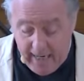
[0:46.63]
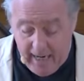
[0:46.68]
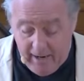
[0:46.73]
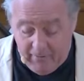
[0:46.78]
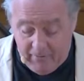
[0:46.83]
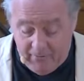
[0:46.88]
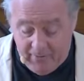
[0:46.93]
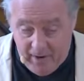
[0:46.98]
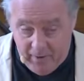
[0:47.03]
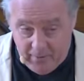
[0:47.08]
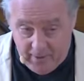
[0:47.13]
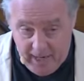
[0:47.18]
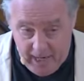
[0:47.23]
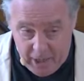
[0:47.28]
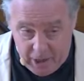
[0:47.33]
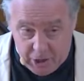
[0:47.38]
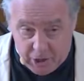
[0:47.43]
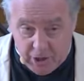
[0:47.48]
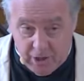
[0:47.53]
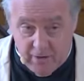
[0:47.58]
a
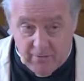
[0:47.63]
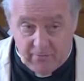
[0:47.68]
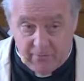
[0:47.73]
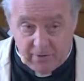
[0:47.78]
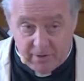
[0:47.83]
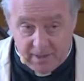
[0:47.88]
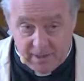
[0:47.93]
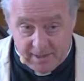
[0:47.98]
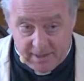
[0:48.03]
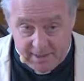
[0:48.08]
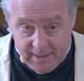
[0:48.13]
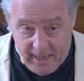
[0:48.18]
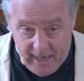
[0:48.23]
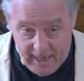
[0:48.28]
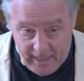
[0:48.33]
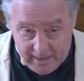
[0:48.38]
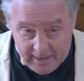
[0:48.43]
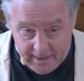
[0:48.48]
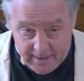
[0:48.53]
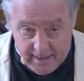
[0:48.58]
foundation for
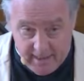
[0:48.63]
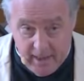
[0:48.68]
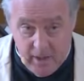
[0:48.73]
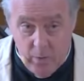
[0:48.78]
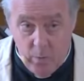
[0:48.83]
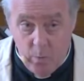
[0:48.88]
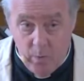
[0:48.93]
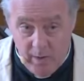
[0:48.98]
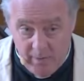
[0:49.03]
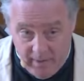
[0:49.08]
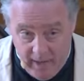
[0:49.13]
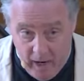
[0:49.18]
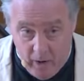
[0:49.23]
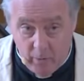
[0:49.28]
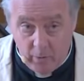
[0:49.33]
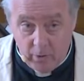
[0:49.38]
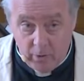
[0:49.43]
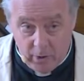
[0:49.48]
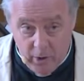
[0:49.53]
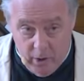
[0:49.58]
society
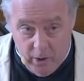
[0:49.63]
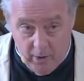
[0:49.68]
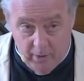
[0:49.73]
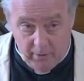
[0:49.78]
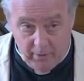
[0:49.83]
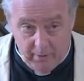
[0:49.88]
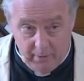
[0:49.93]
without God.